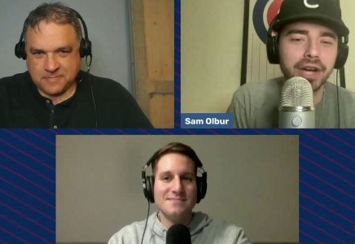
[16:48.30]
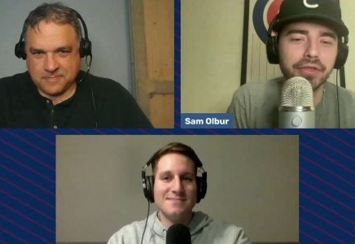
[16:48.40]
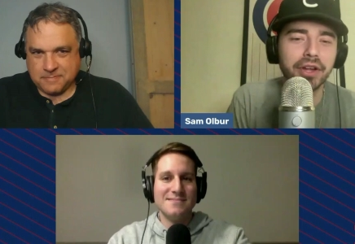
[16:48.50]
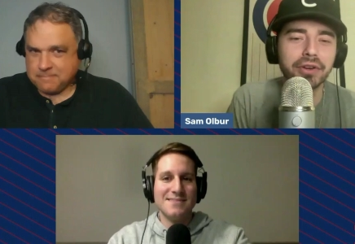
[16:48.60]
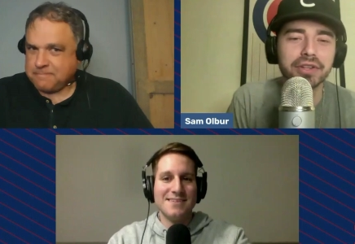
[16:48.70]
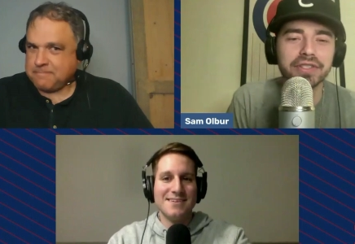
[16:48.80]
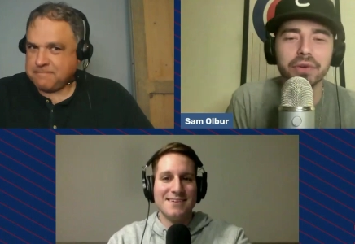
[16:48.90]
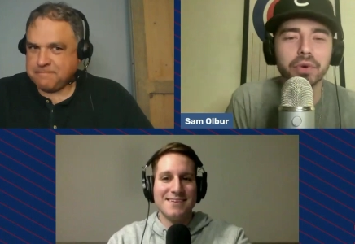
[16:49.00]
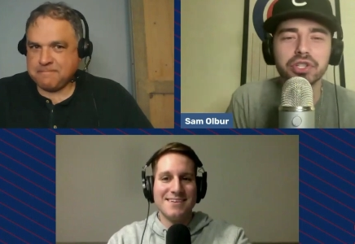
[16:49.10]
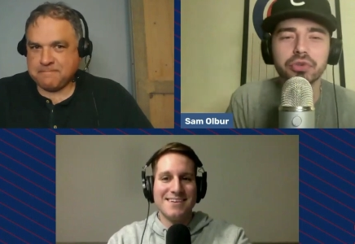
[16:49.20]
Speaker 1: I thought you were going to
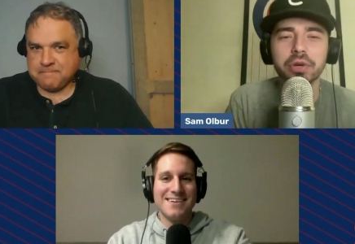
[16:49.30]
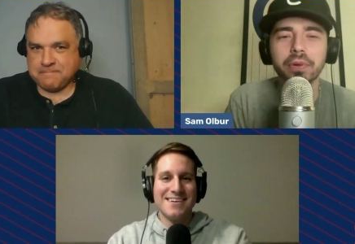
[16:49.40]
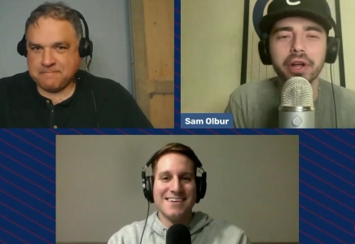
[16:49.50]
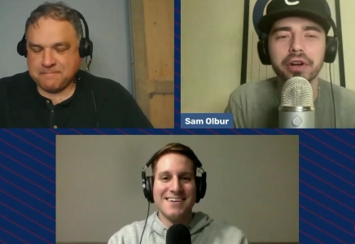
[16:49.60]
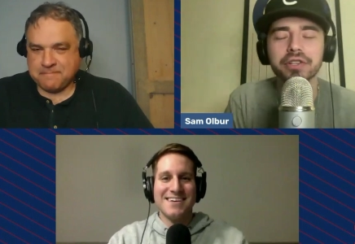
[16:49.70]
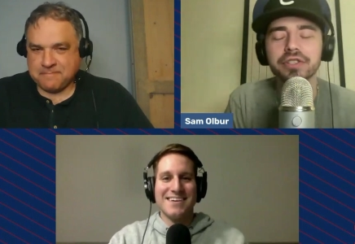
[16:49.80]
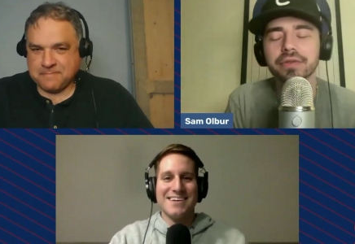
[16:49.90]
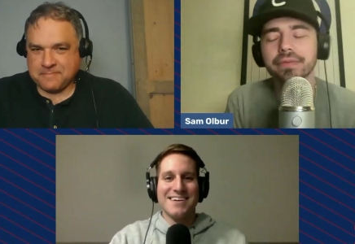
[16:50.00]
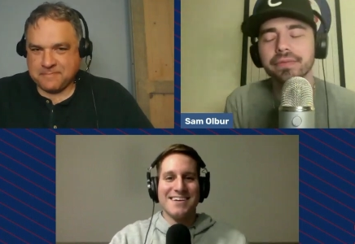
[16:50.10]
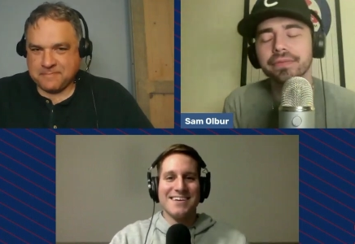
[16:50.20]
say which three players.
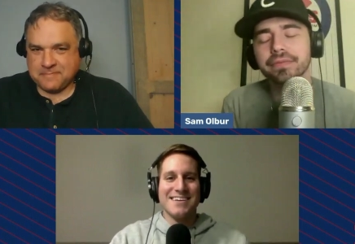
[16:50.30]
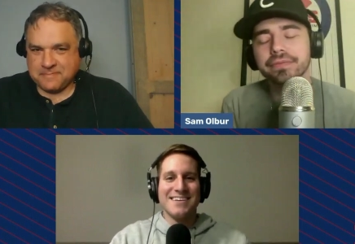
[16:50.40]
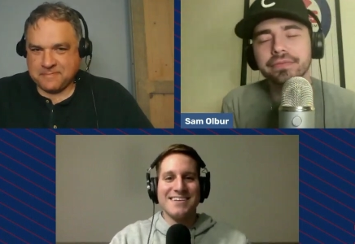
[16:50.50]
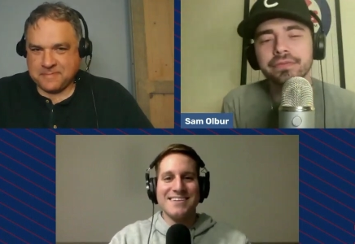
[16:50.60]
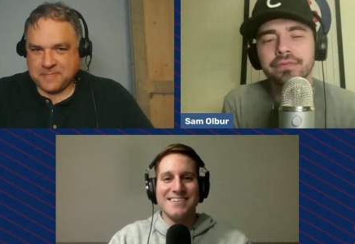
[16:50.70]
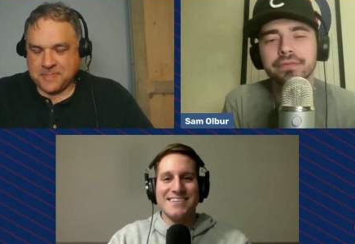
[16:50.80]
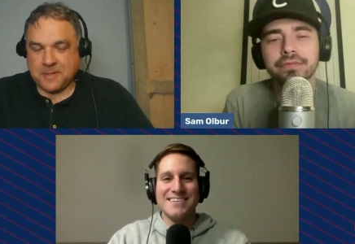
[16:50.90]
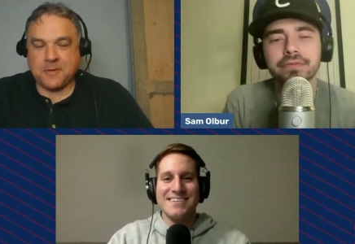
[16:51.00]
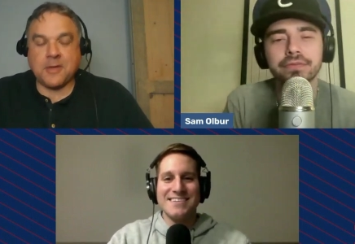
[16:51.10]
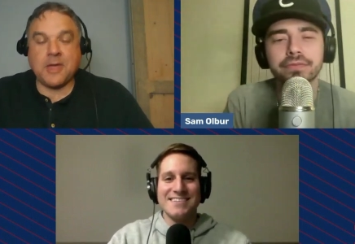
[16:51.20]

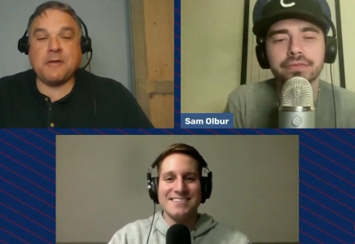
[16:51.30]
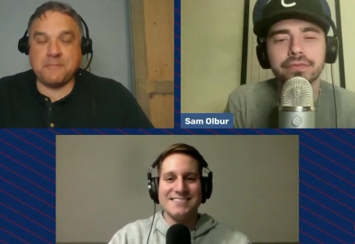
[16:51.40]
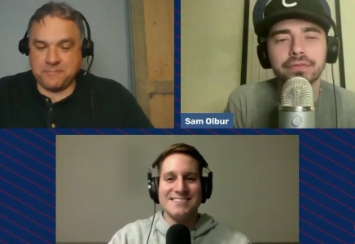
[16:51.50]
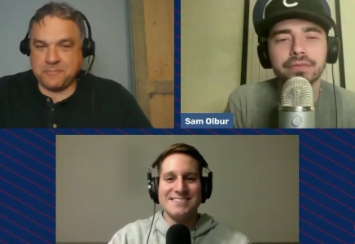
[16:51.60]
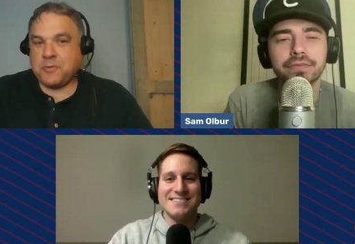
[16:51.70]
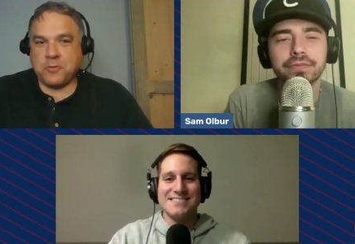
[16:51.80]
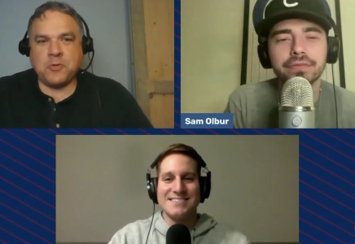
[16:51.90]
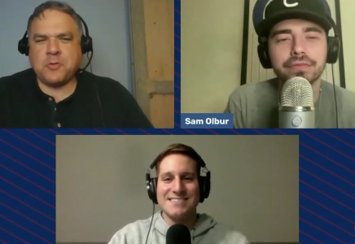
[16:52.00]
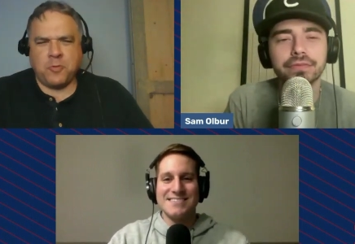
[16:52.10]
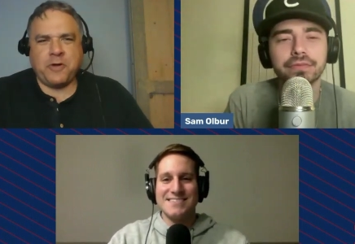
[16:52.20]
Speaker 2: Okay.
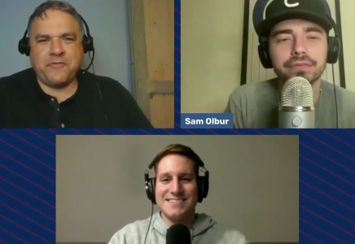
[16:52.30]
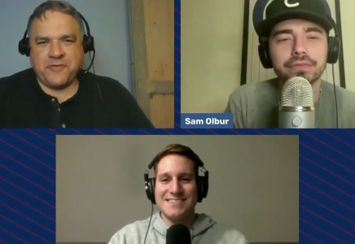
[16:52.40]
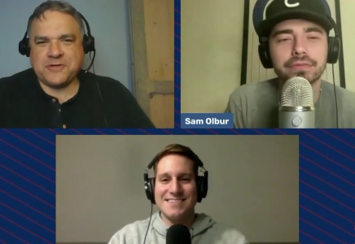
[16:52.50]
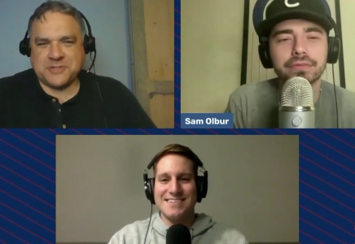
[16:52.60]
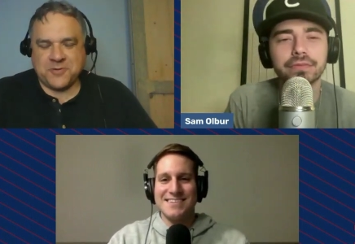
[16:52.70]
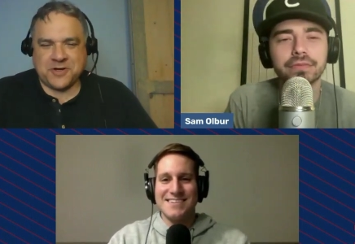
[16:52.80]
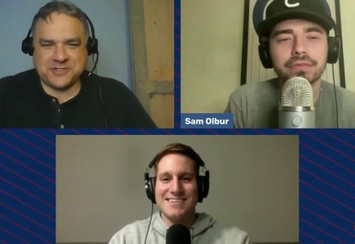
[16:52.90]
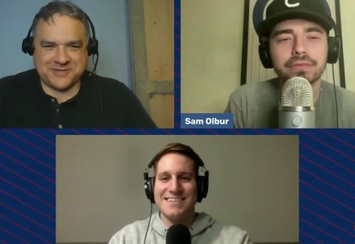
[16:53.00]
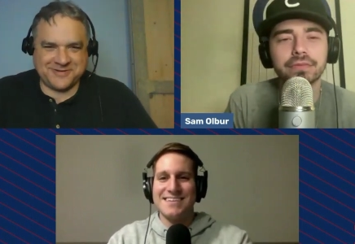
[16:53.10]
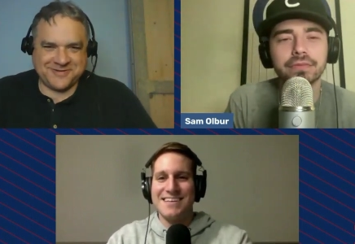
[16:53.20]
Why don't you finish the
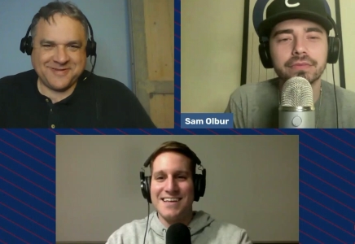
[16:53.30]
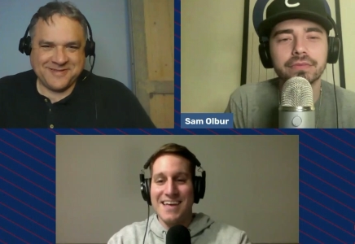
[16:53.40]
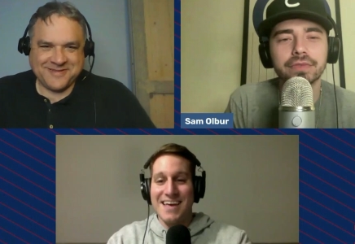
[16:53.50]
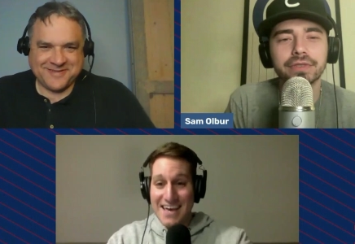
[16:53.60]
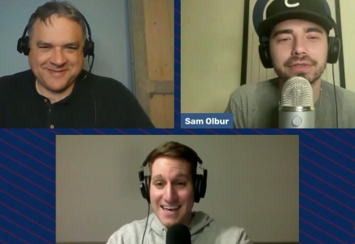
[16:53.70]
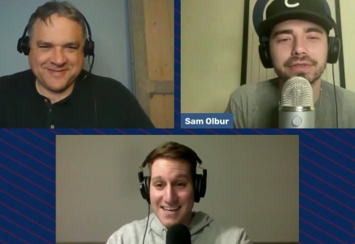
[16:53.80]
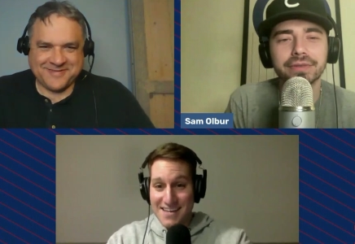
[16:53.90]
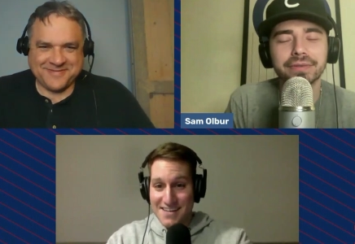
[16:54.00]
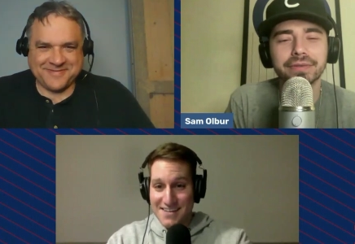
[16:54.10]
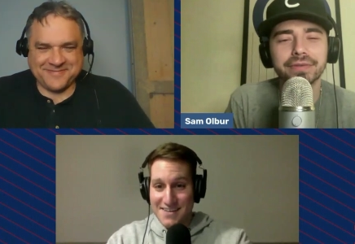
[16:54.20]
question?
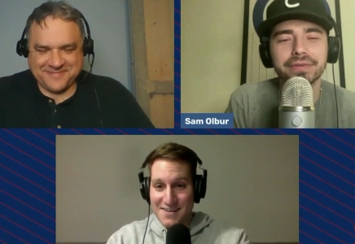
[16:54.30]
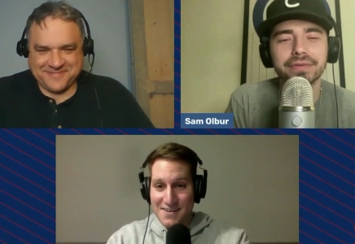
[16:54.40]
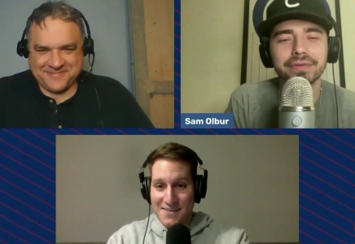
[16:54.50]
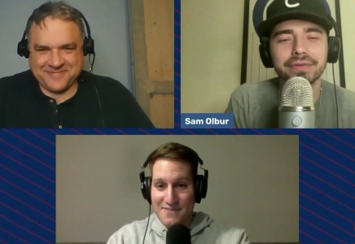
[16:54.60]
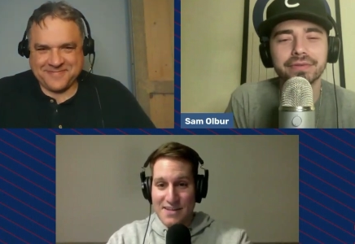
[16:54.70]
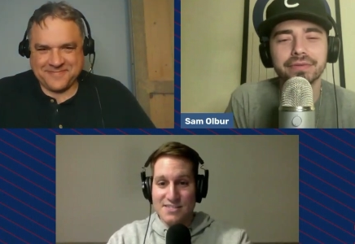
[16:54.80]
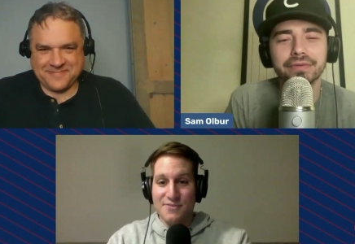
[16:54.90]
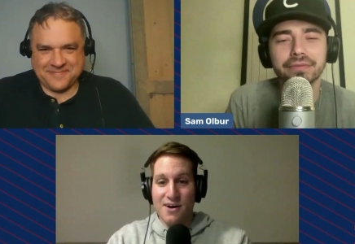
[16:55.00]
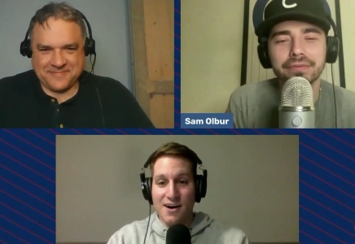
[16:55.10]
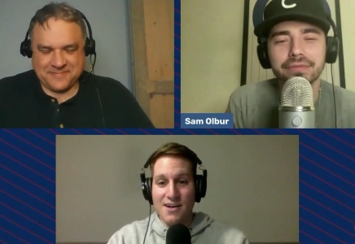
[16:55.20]
Hey,
Speaker 3: Vince
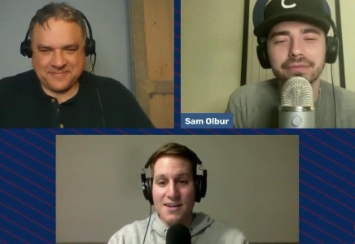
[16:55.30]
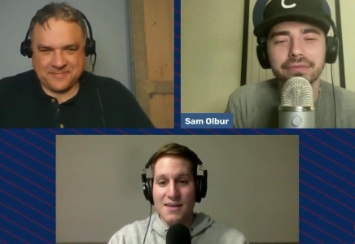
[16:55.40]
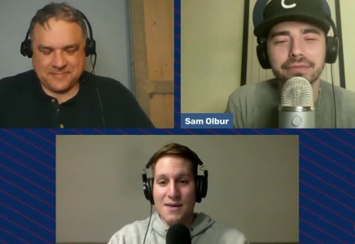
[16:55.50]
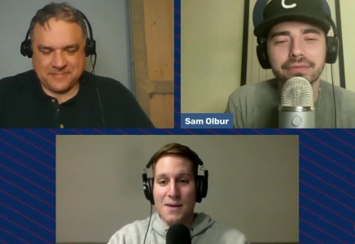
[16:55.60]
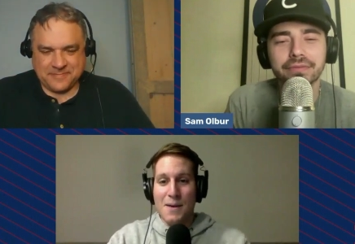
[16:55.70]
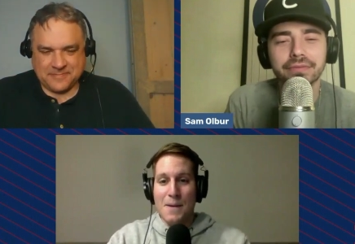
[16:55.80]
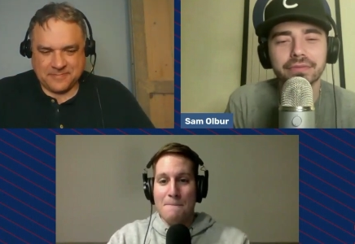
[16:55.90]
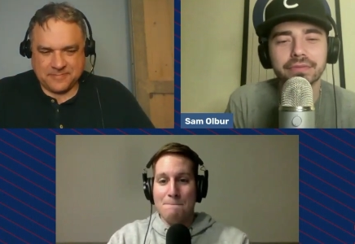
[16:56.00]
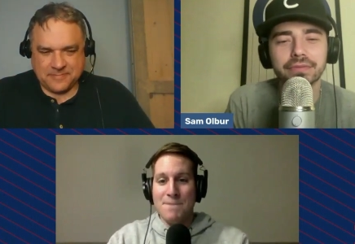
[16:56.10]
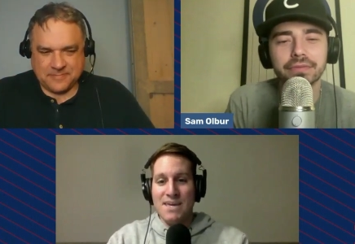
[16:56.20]
Vaughn.
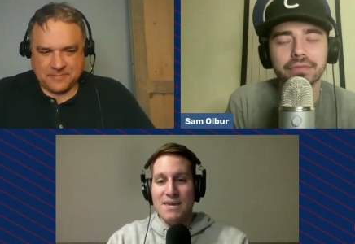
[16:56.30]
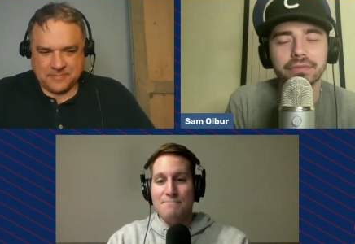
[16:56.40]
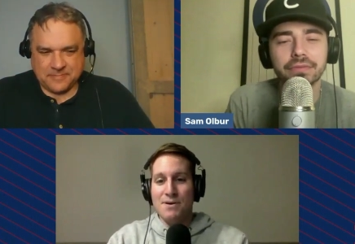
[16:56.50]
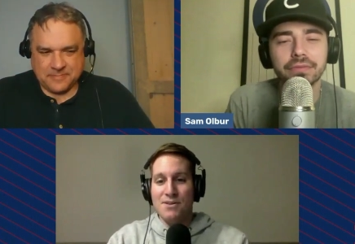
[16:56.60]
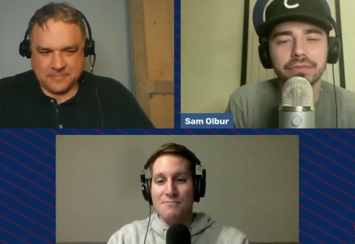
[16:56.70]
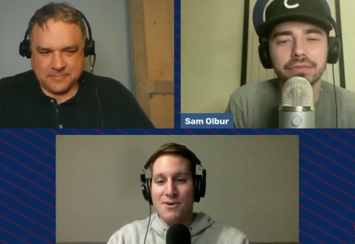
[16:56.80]
B. Bill